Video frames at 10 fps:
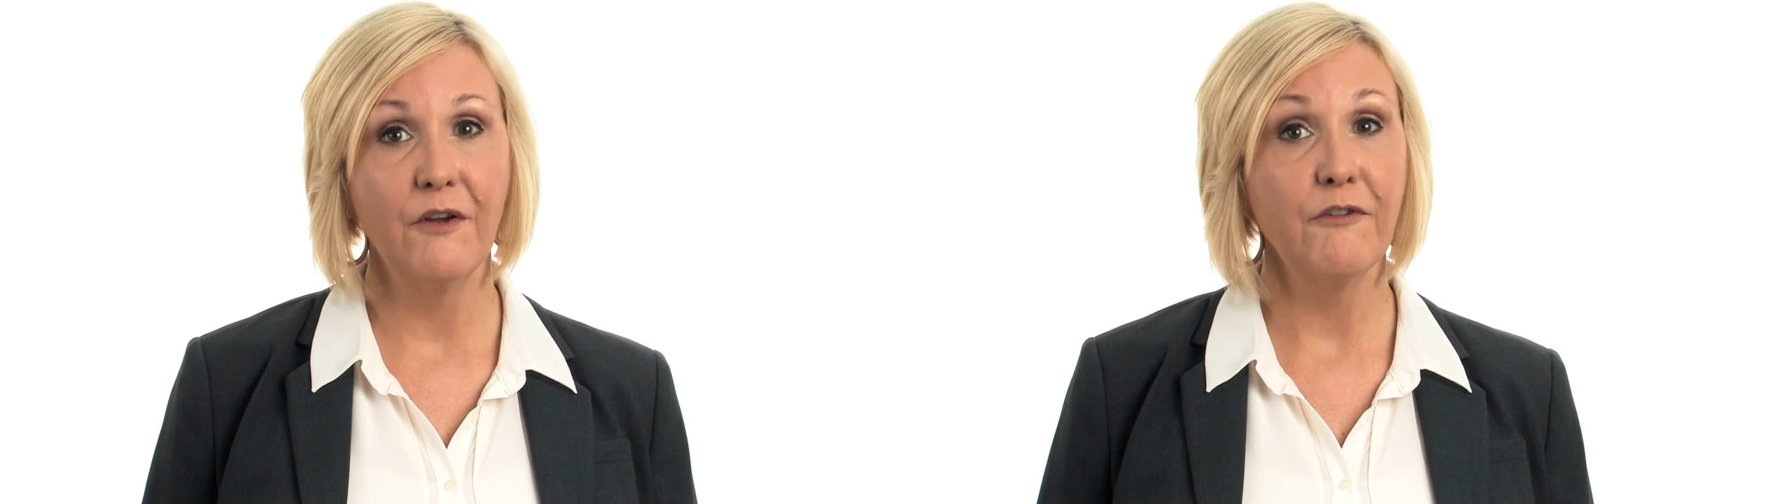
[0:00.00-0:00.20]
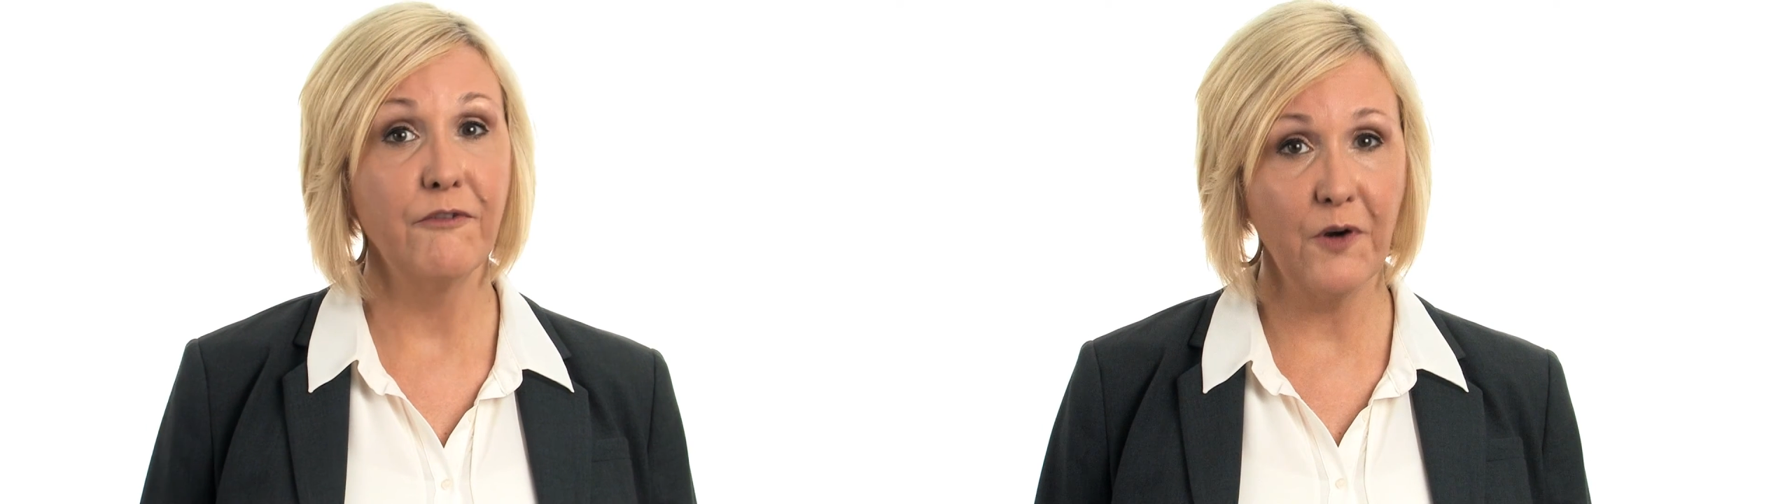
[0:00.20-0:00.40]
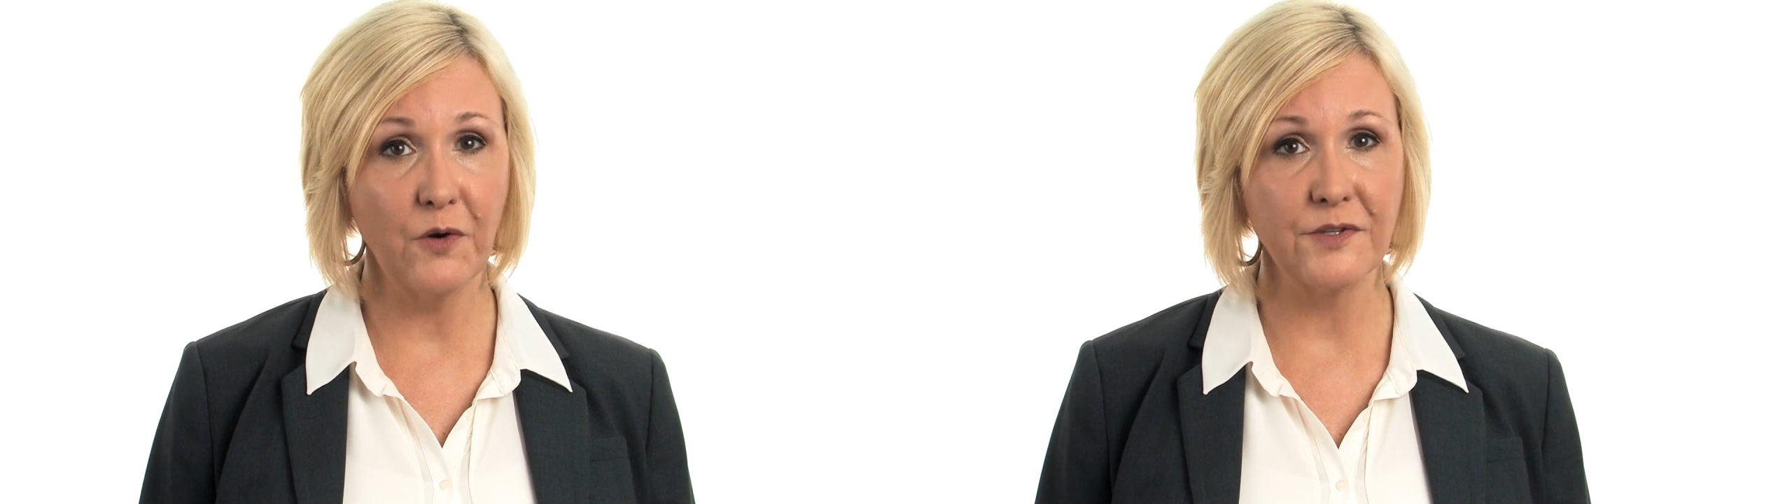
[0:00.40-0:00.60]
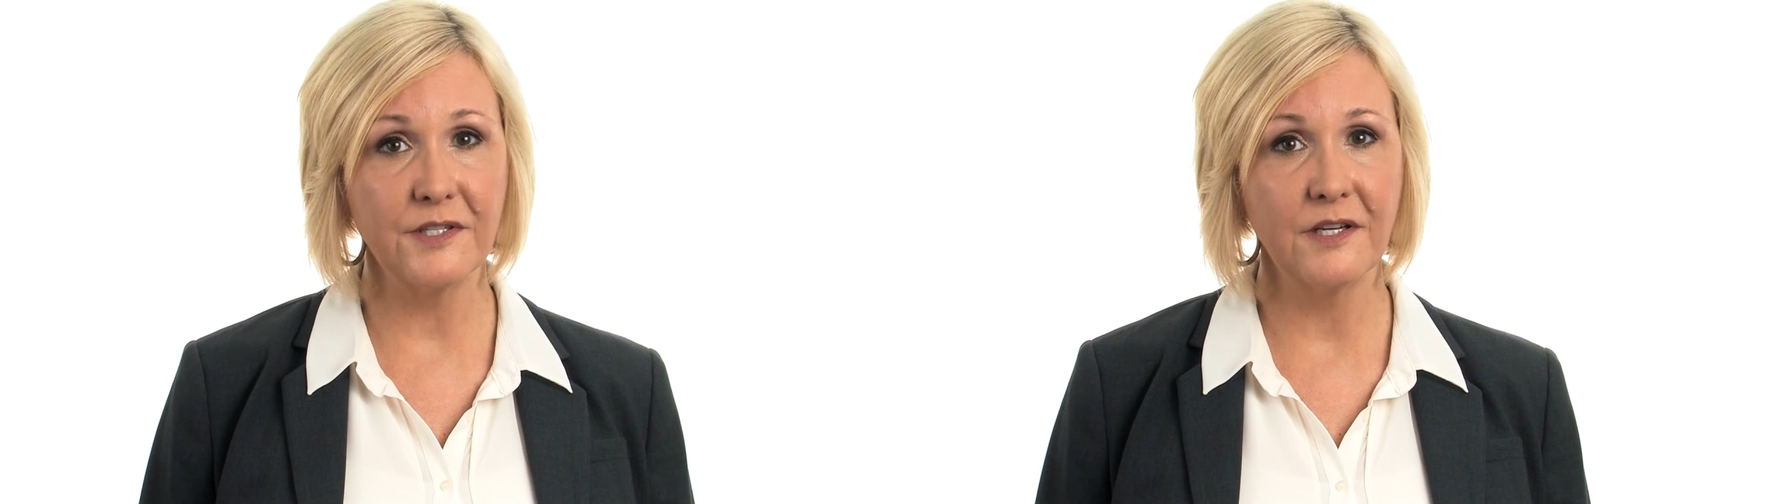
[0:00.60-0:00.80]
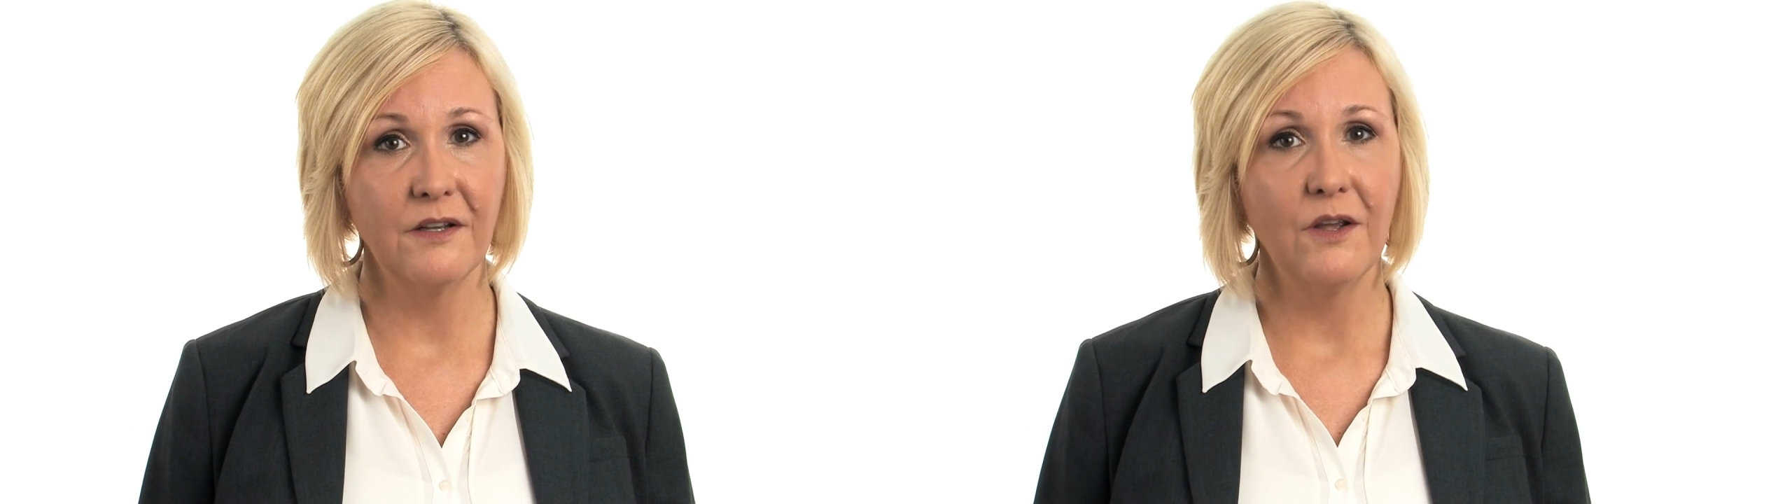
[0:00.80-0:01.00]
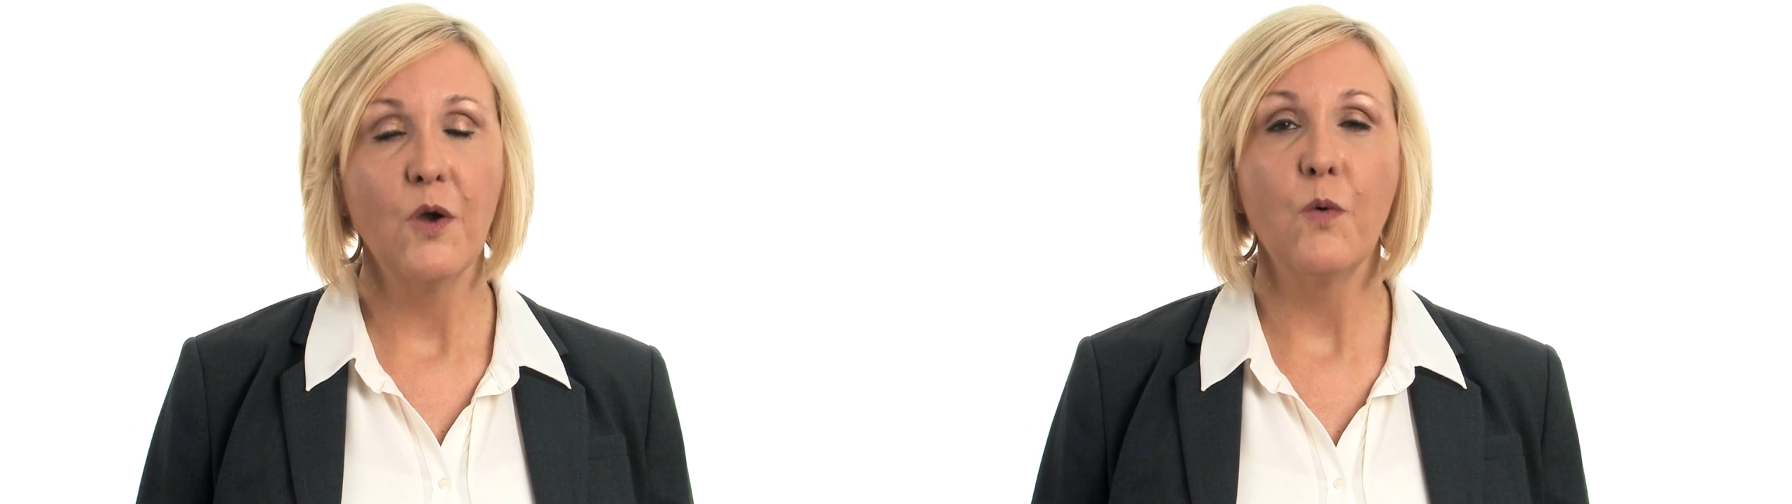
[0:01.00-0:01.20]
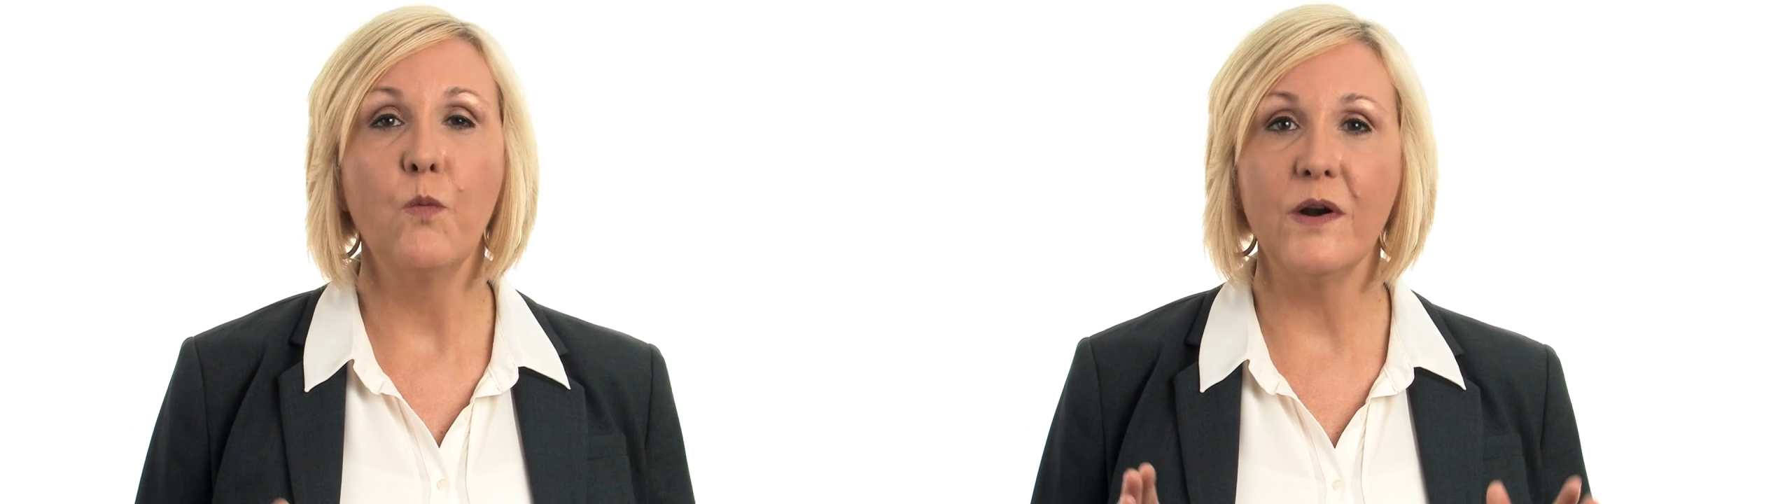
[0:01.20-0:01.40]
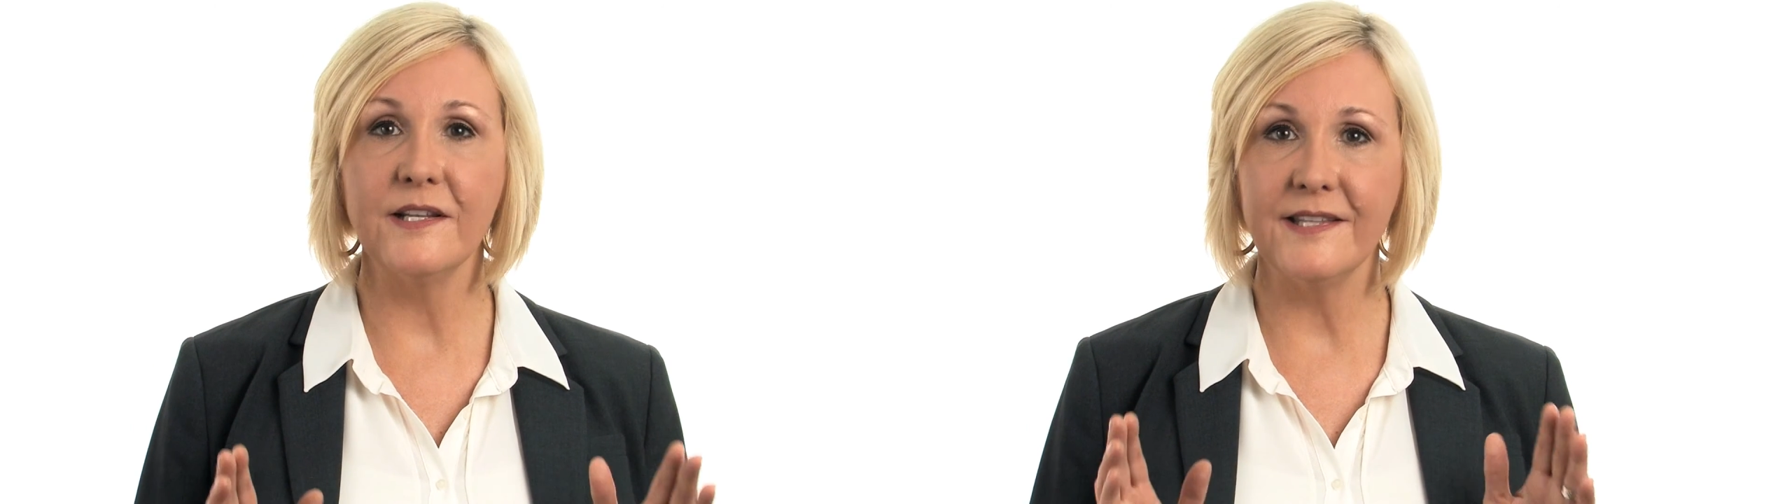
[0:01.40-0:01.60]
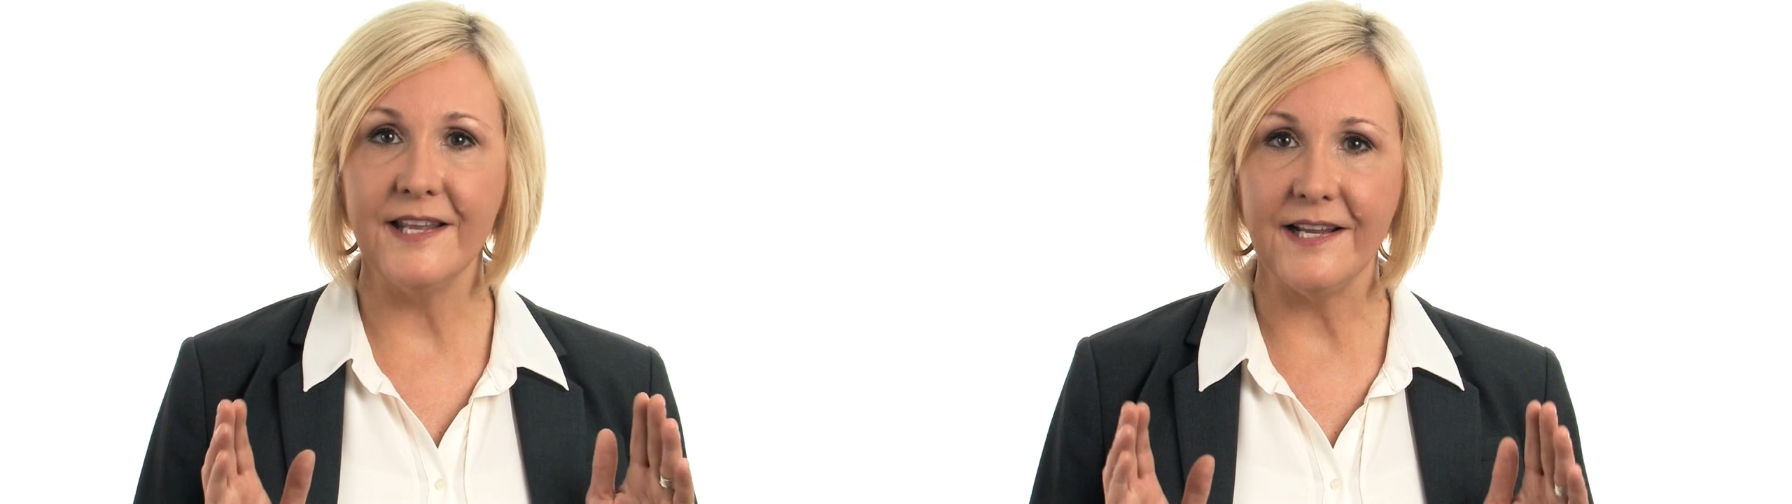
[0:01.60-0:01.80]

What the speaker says: First, what is the